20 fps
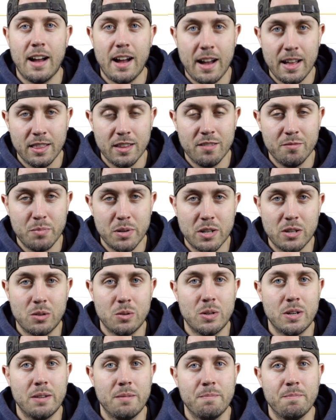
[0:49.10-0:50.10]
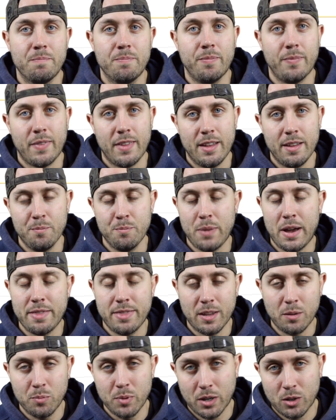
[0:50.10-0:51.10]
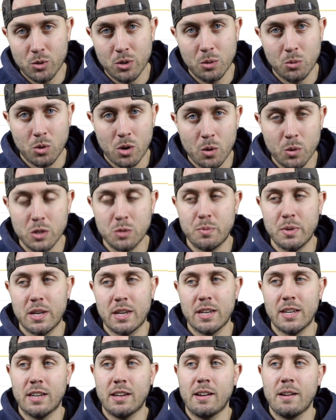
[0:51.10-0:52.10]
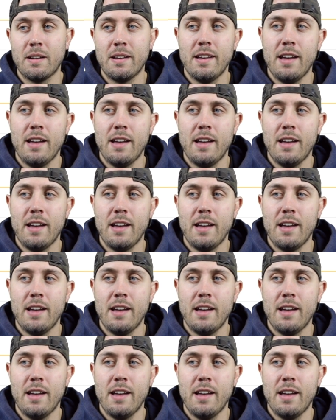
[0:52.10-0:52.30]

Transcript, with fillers: I love Bitcoin. I think Bitcoin will always be king.